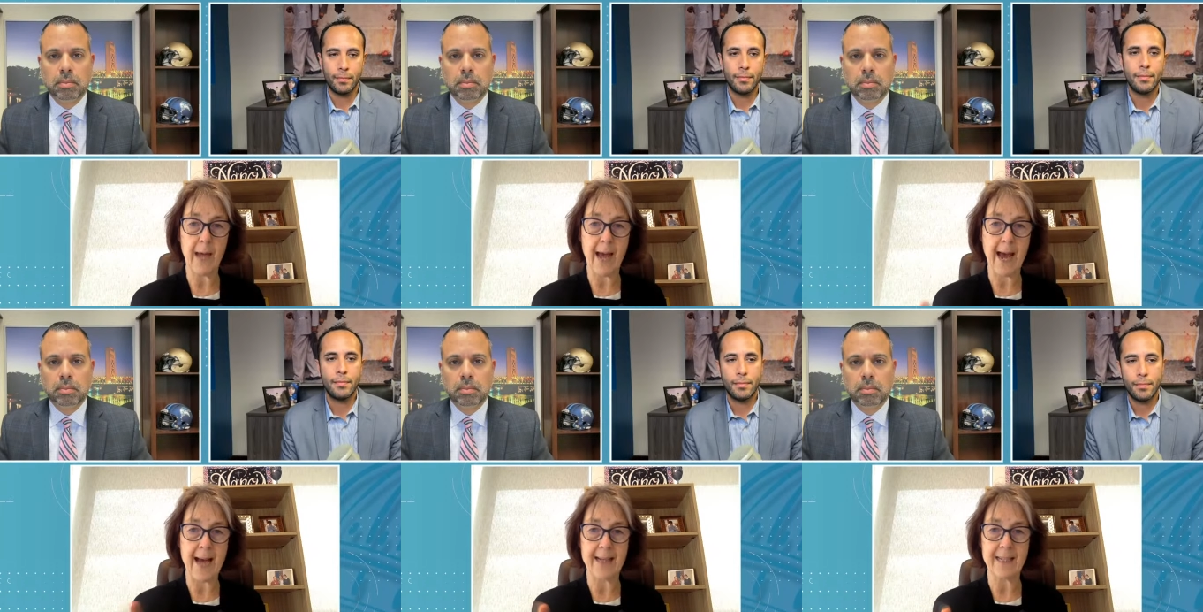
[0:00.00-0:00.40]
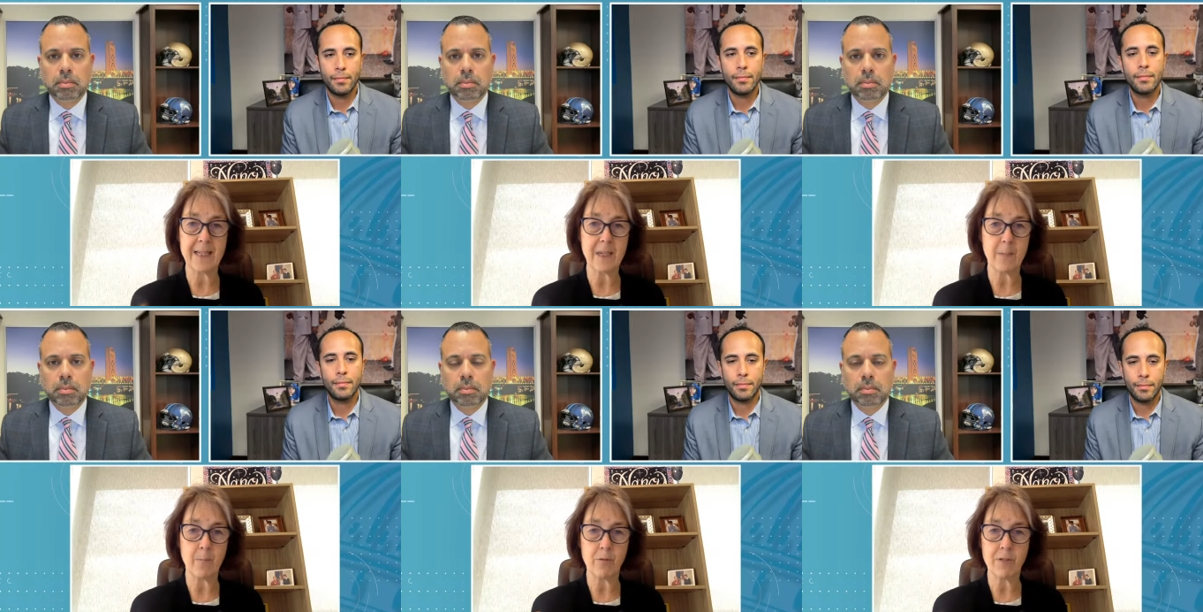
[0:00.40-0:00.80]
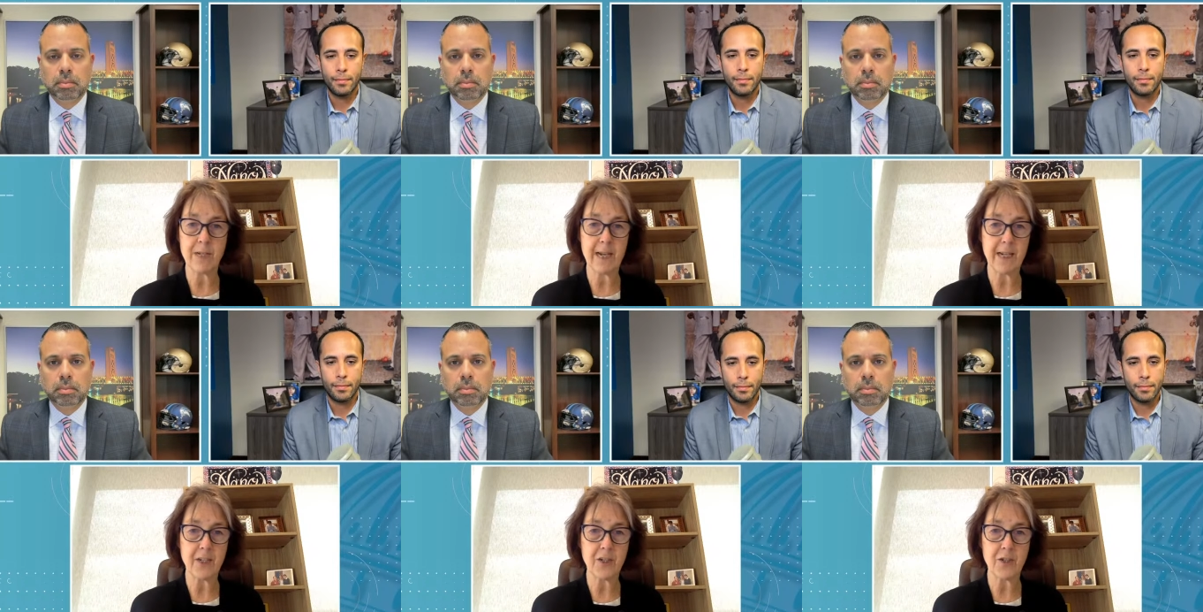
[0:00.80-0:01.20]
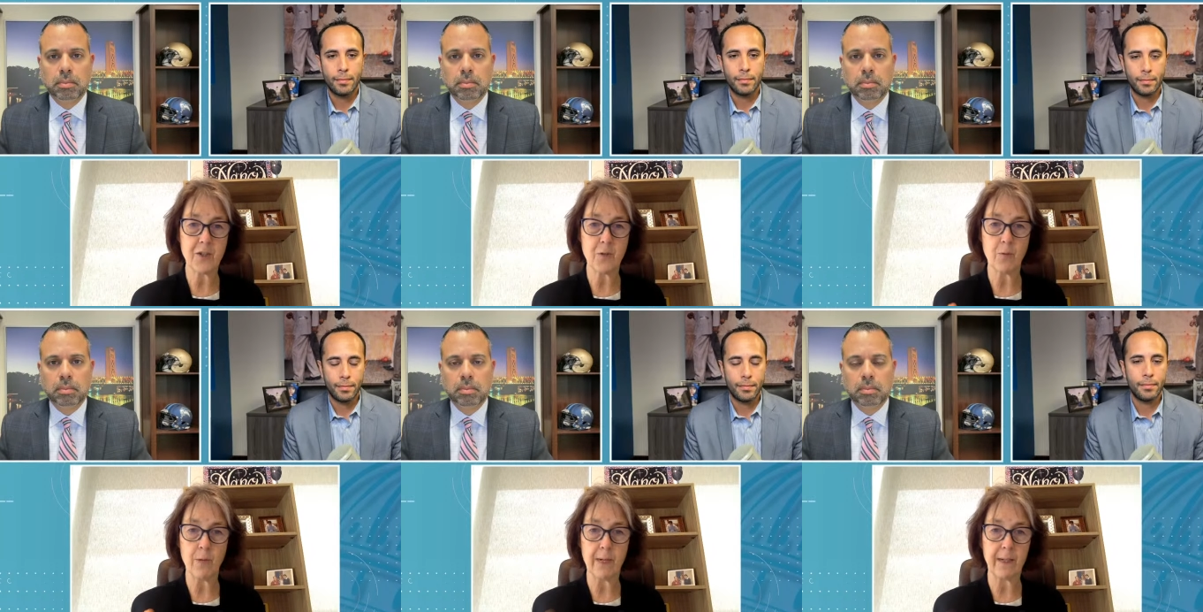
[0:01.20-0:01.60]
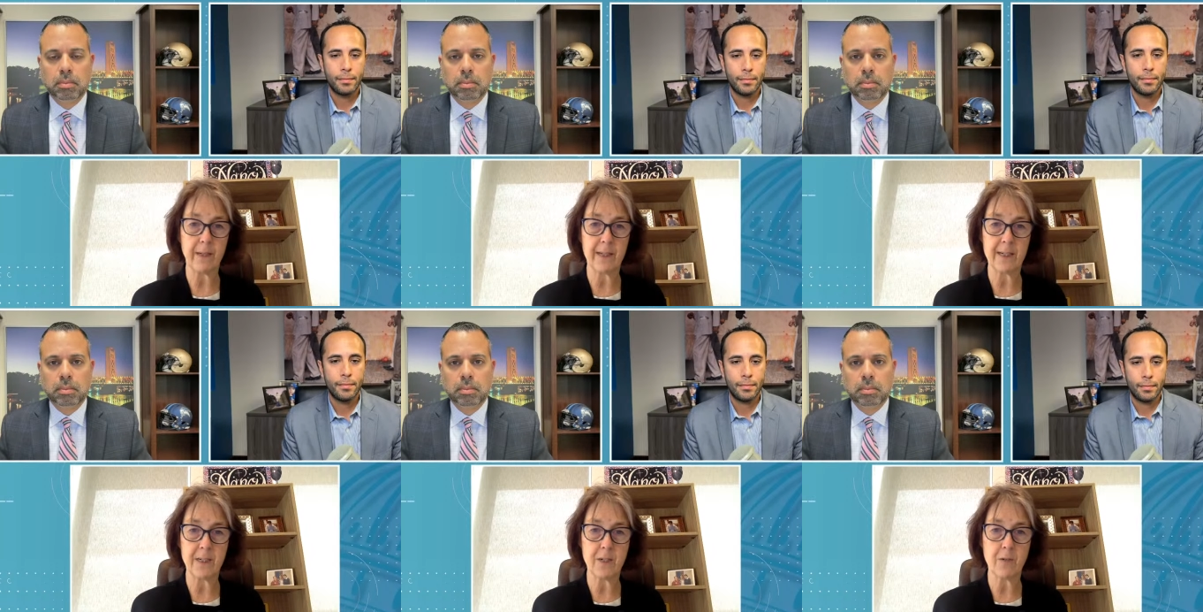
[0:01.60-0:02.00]
Speaker 1: add some protections or
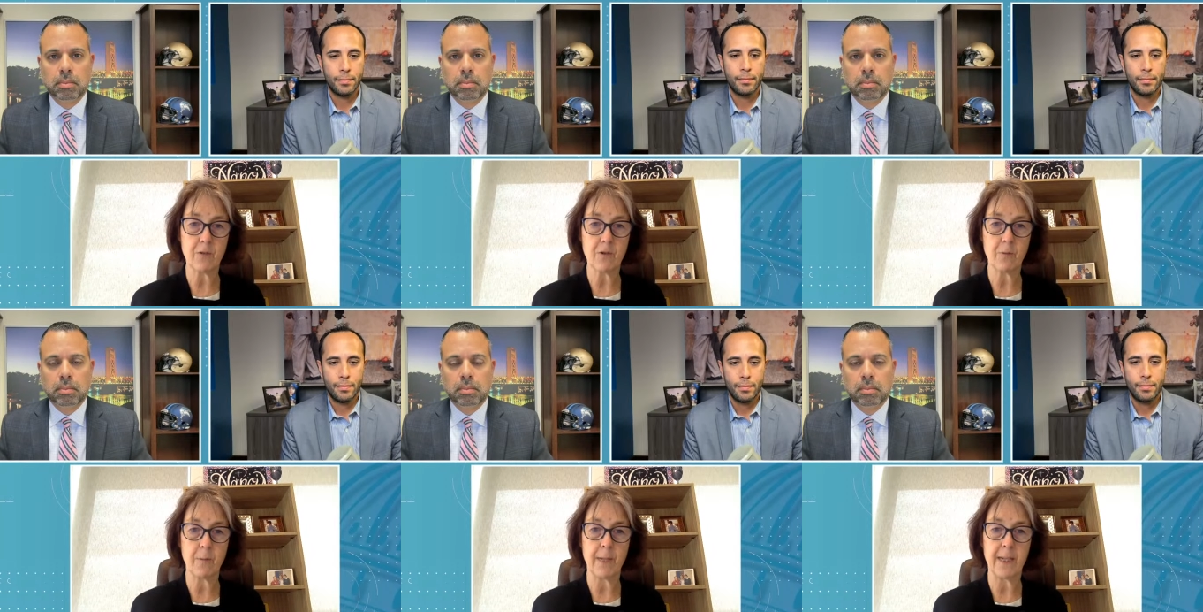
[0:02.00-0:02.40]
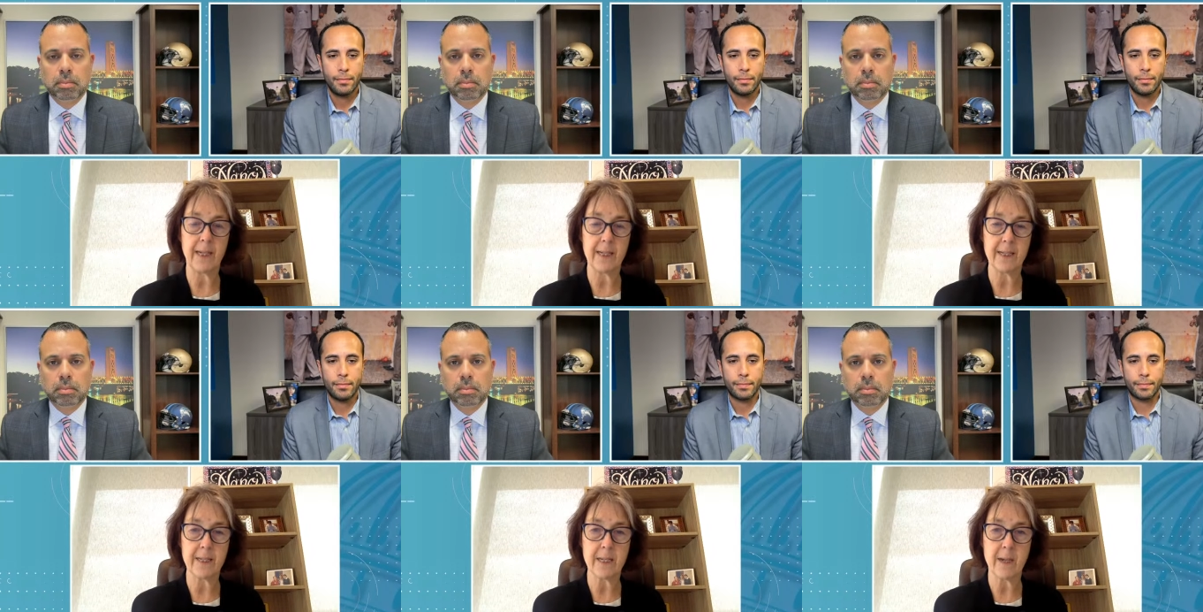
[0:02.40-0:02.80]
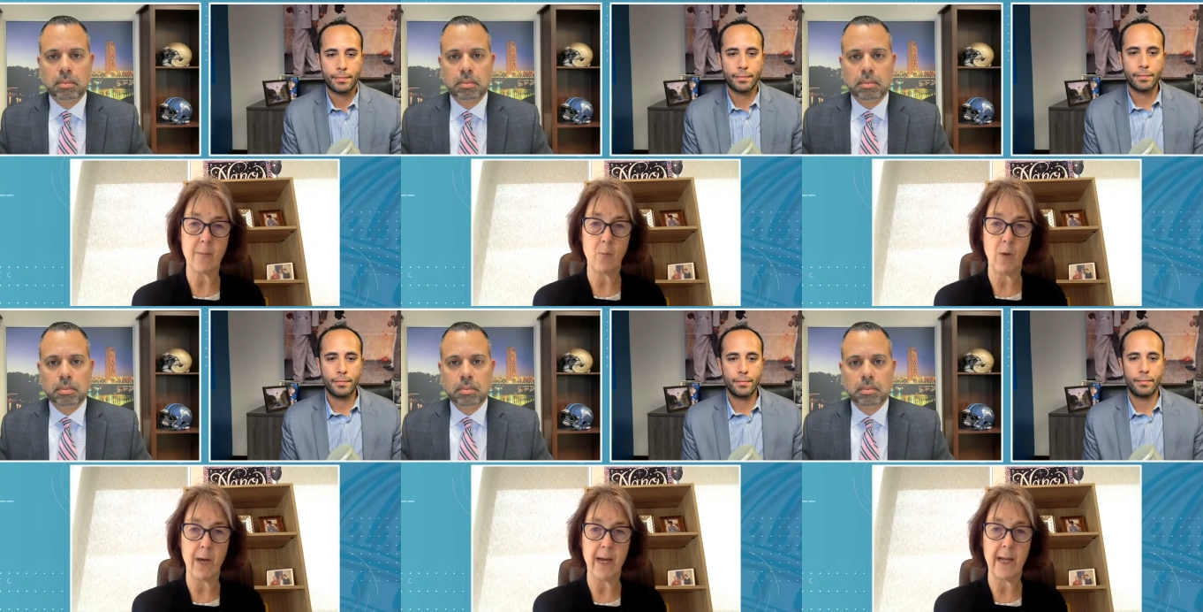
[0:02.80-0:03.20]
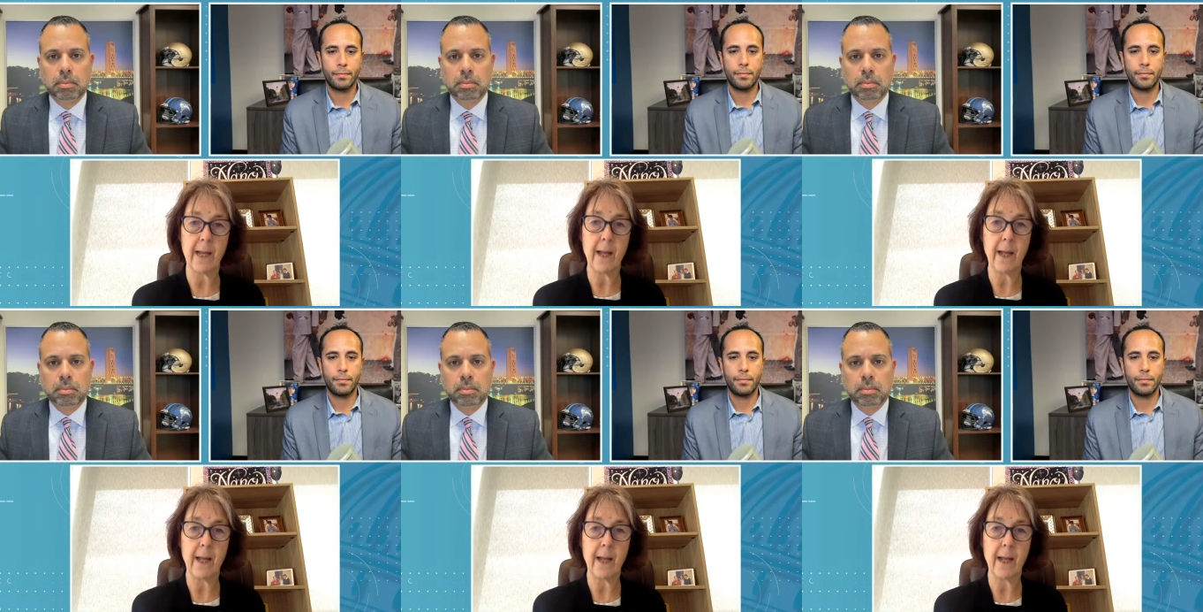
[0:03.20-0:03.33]
regulate social media in some way,